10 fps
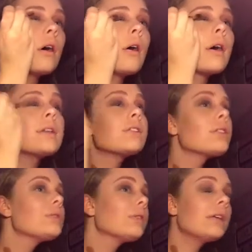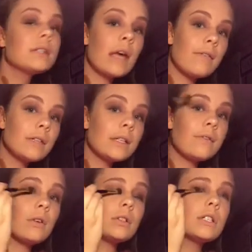Okay, so this one is having
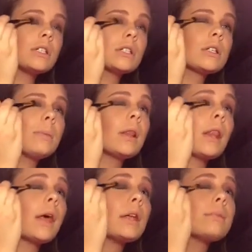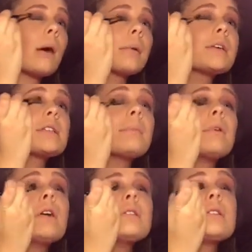difficulty just to blend, probably because I
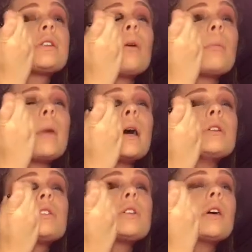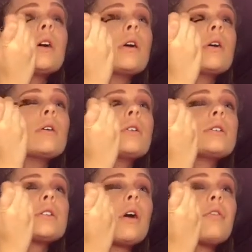put so much.
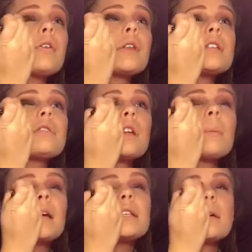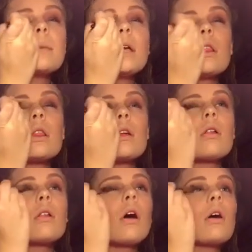So for this one, it might take me a
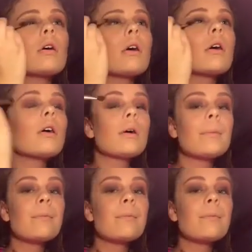little longer.